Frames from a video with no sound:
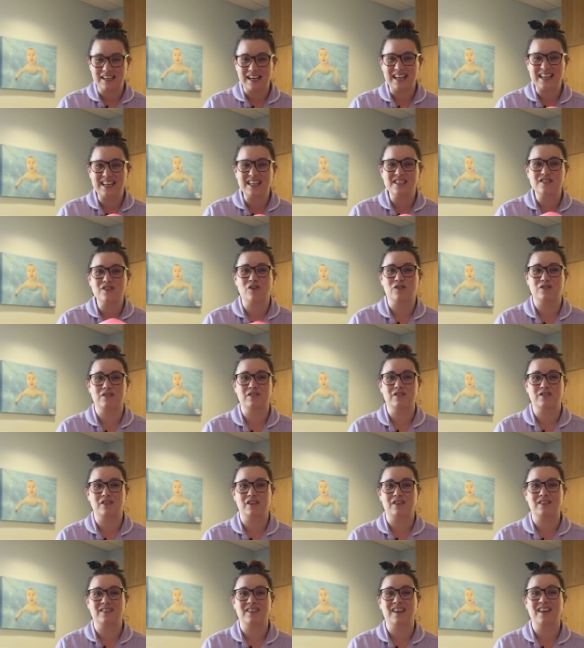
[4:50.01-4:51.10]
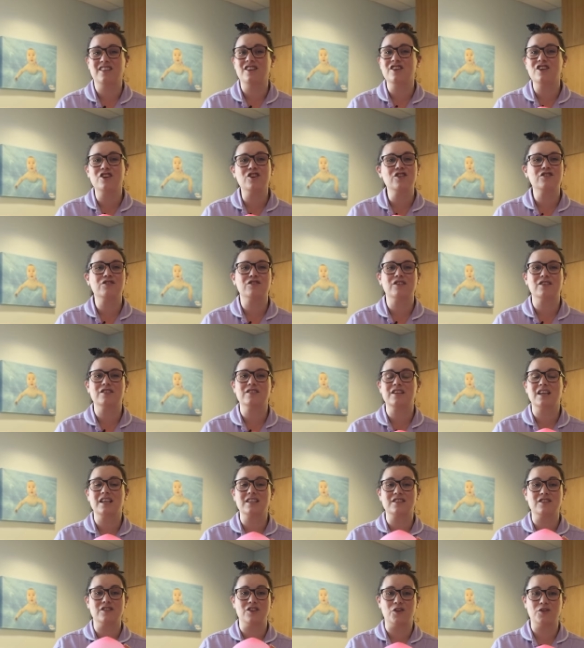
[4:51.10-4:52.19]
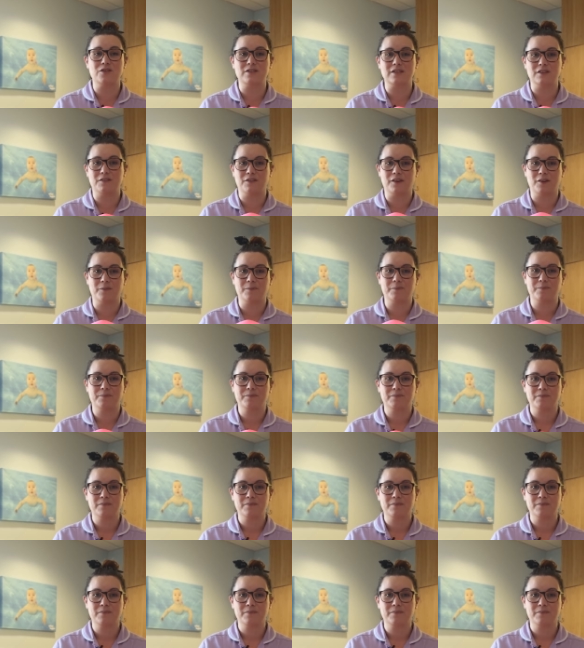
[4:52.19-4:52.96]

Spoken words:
It needs oxygen, and the uterus is no different.